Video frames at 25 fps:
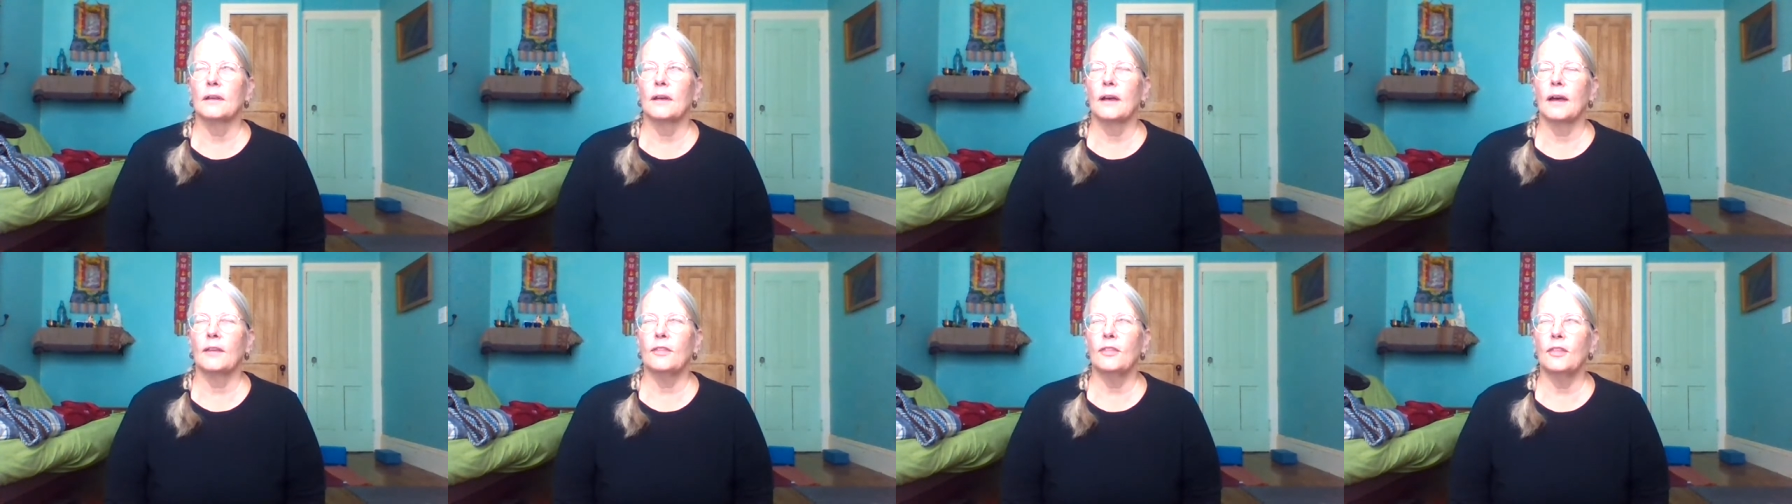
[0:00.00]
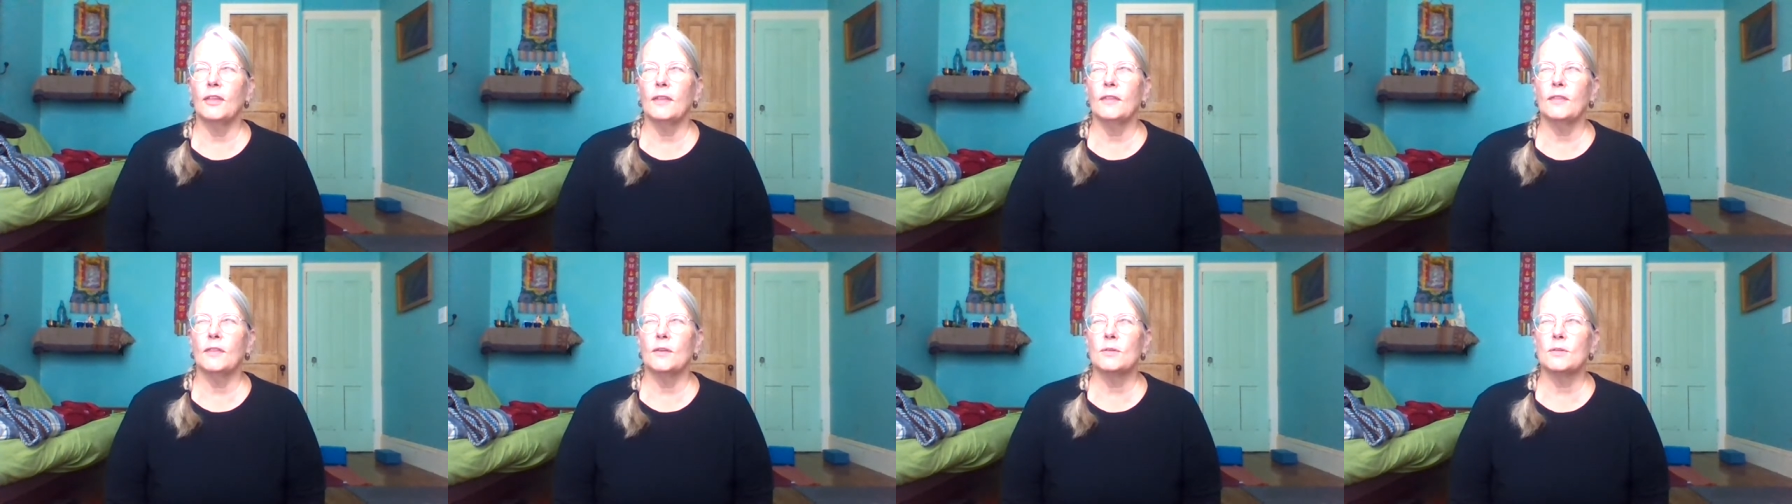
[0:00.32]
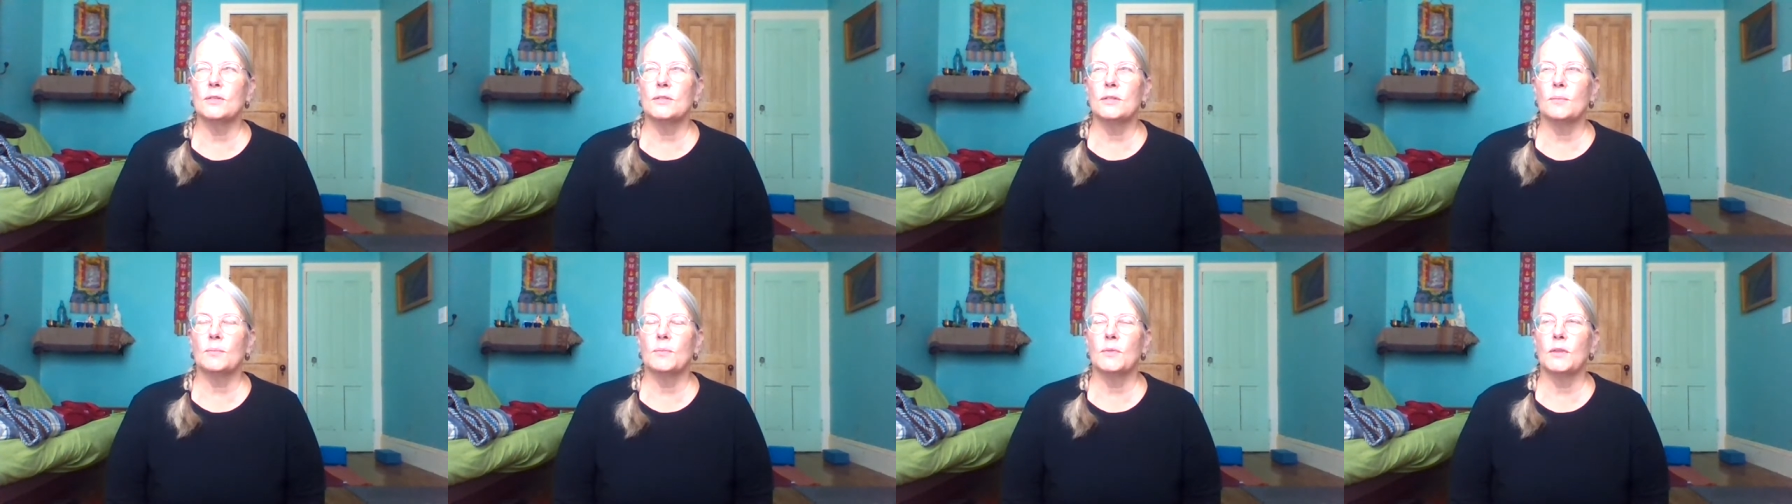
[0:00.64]
I think there's
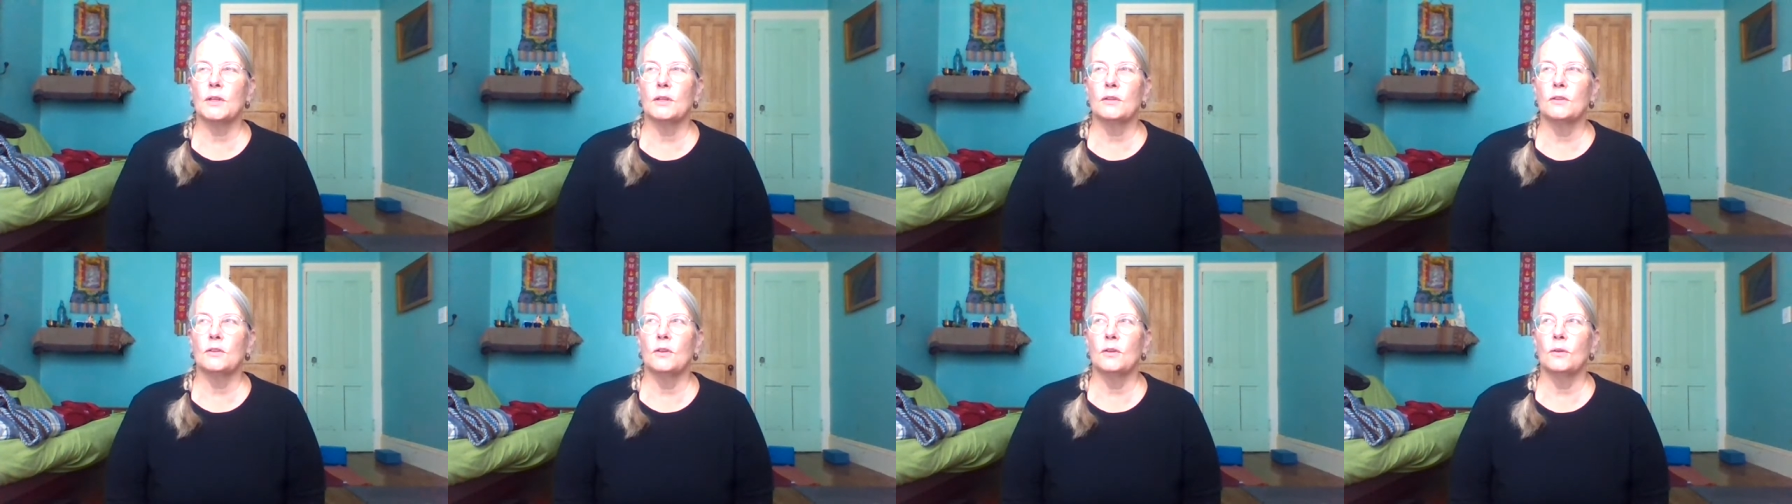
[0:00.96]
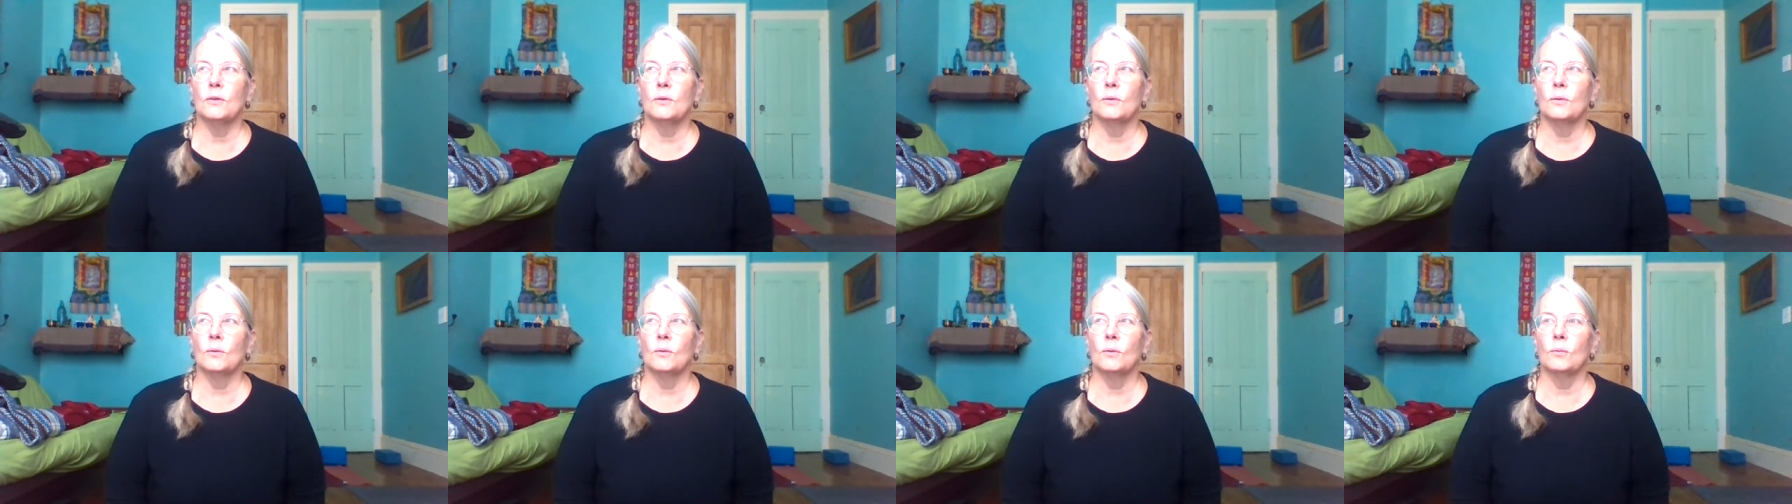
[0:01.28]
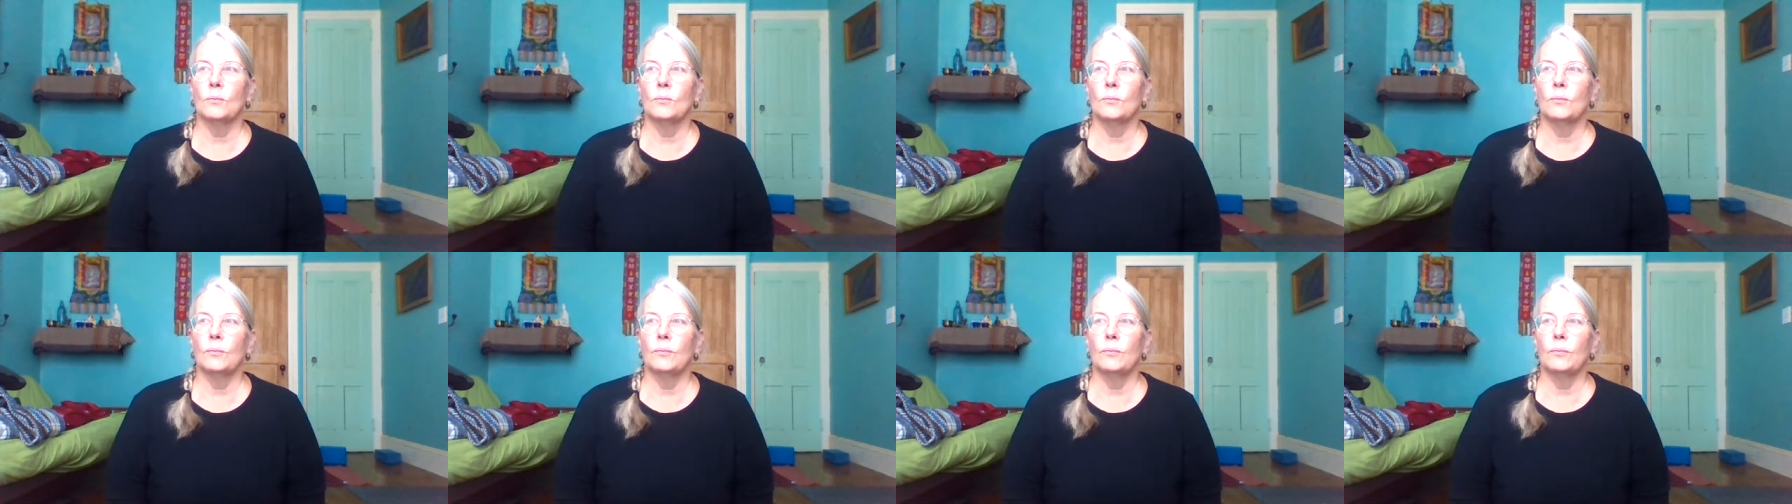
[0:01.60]
something due.
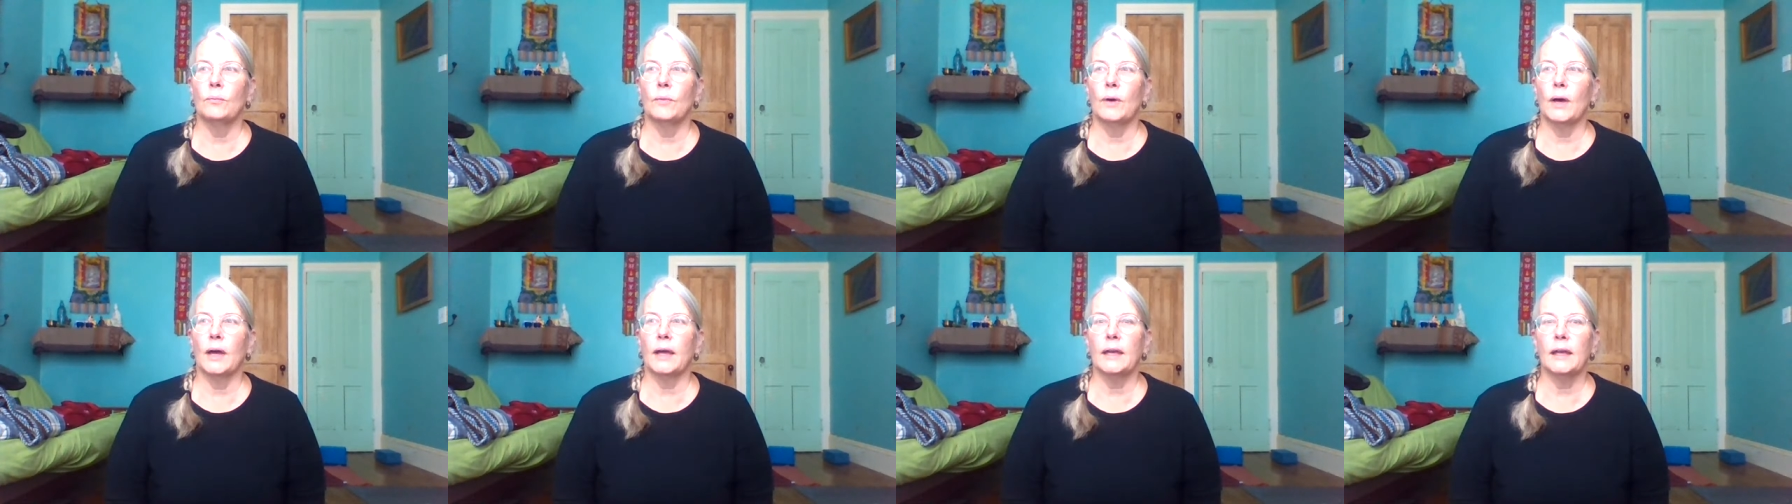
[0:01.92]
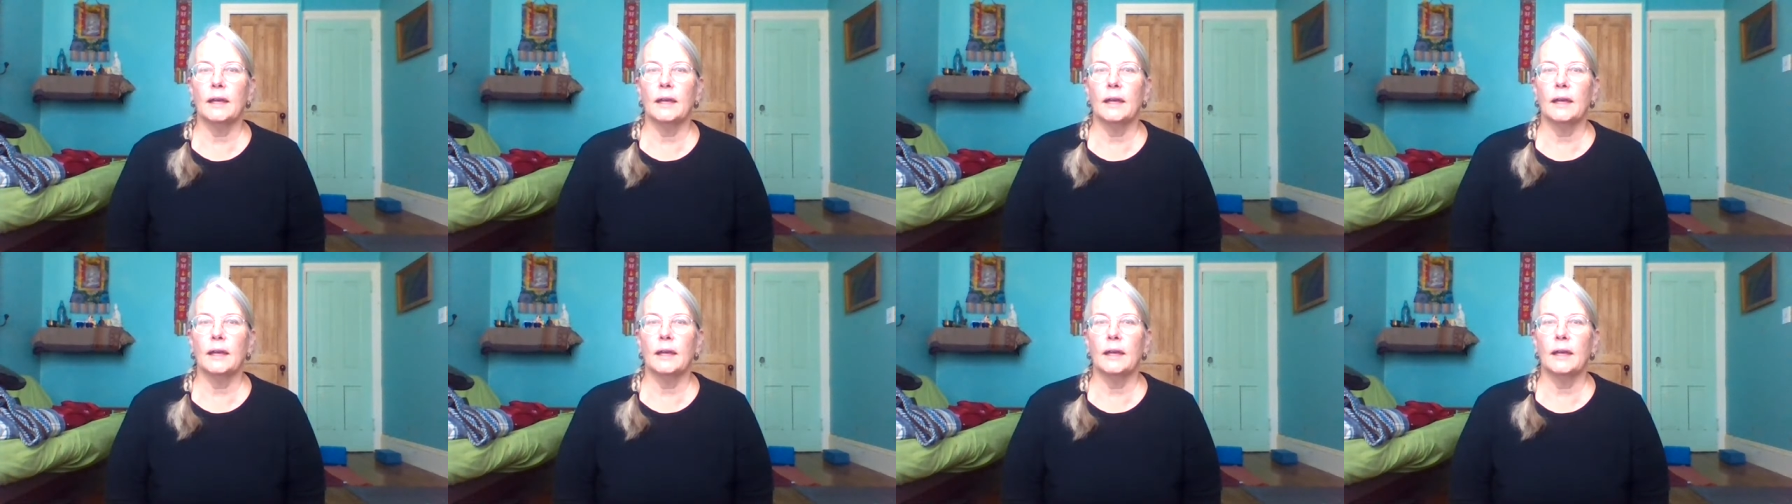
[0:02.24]
I